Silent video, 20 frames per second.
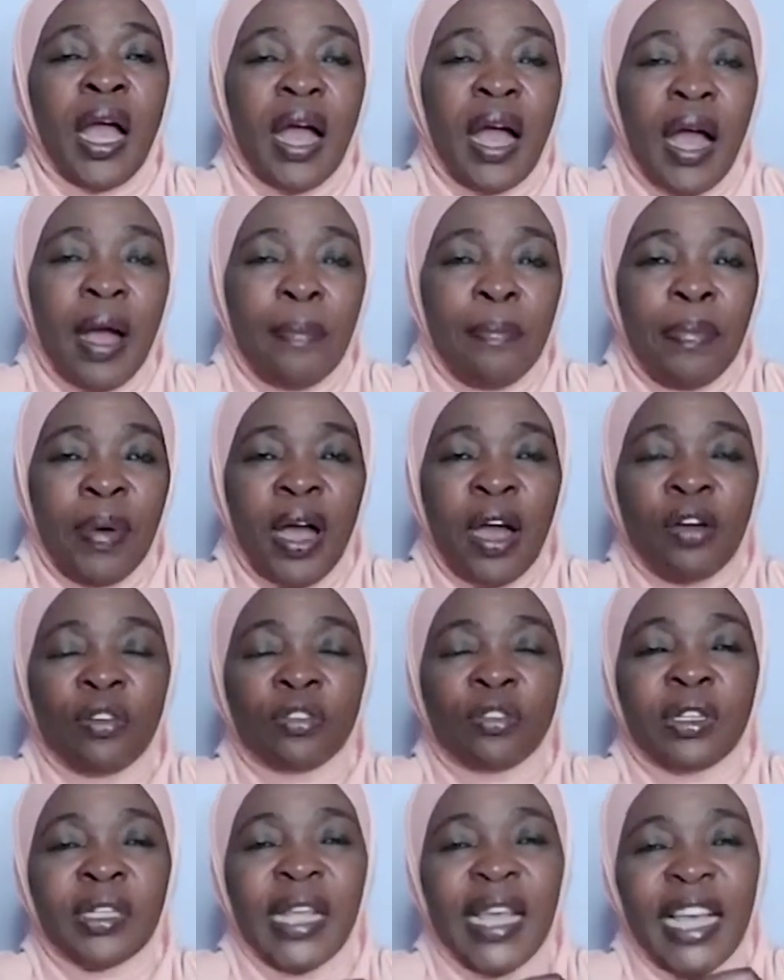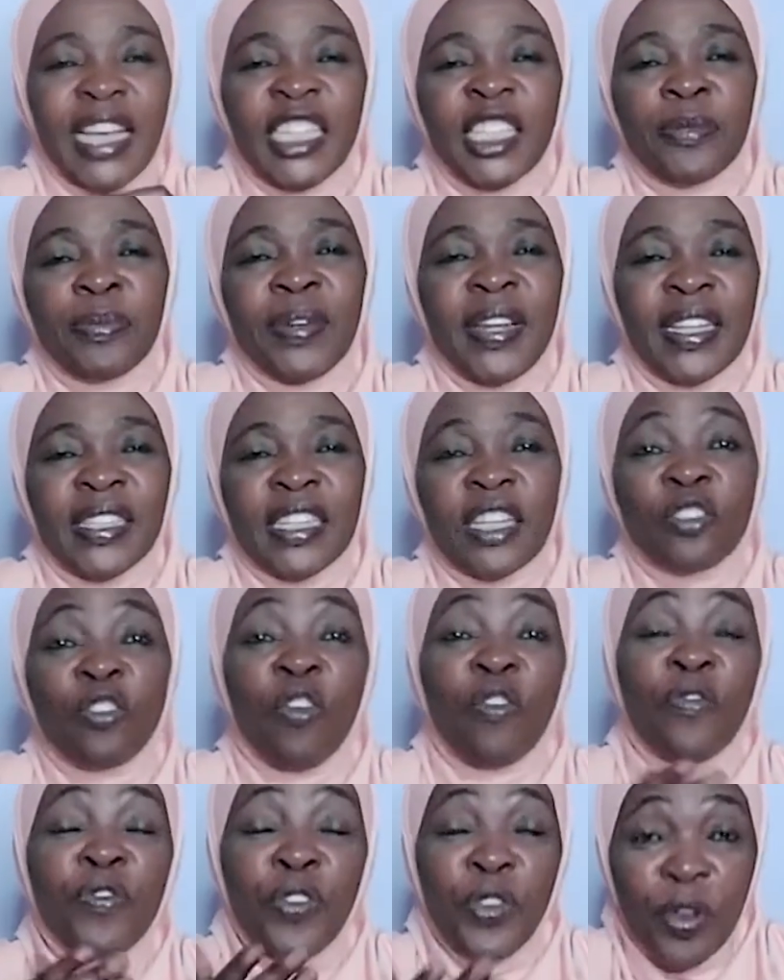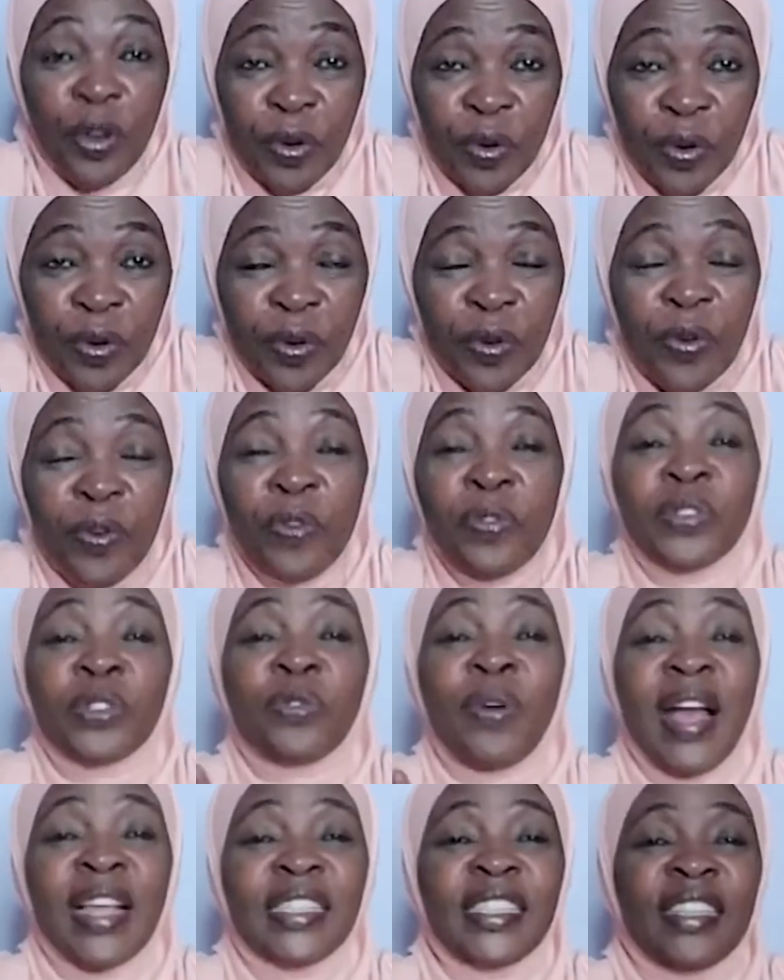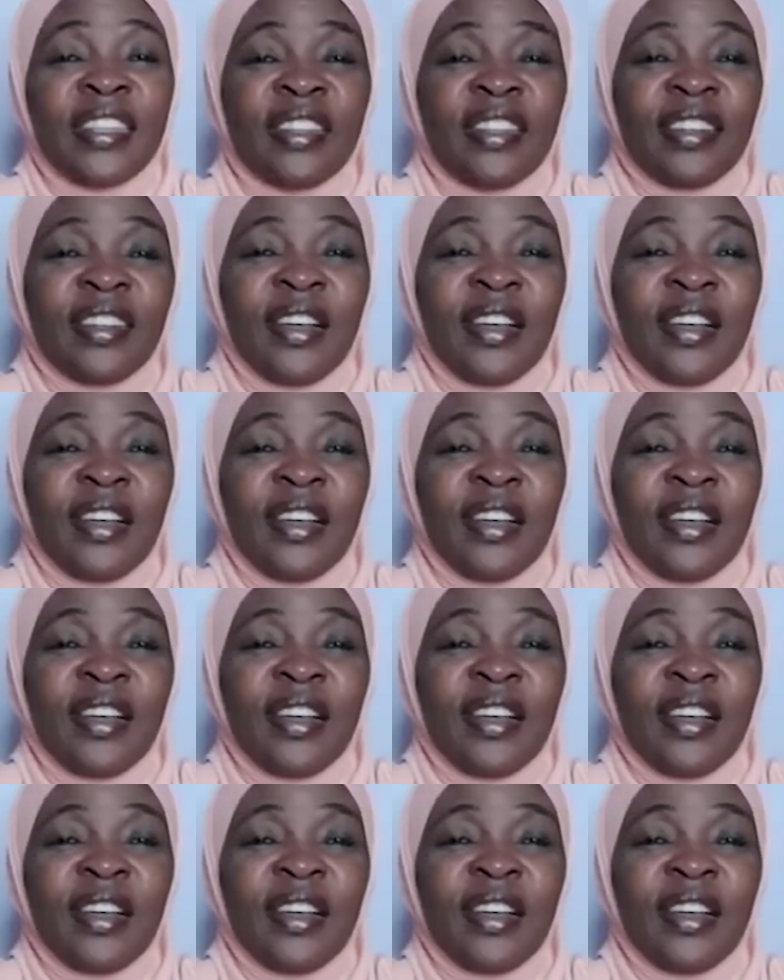about the experiences of you who is watching.